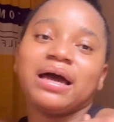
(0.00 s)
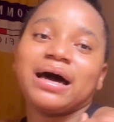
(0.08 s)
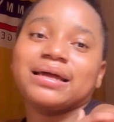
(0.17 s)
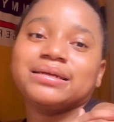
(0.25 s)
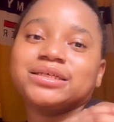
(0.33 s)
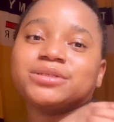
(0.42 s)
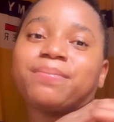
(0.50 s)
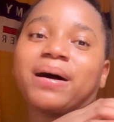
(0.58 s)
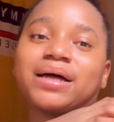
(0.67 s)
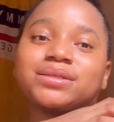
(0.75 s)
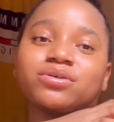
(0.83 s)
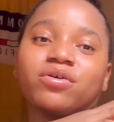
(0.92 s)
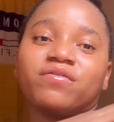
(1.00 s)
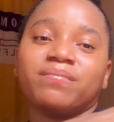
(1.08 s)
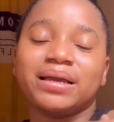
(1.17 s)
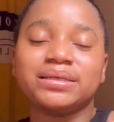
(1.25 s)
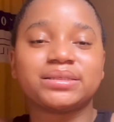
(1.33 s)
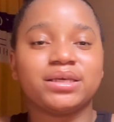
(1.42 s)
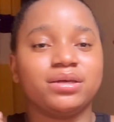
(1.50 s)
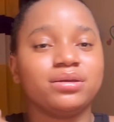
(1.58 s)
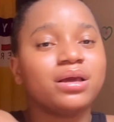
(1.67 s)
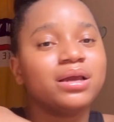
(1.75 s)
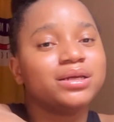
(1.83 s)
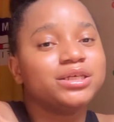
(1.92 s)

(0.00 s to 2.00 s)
and this part of my skin?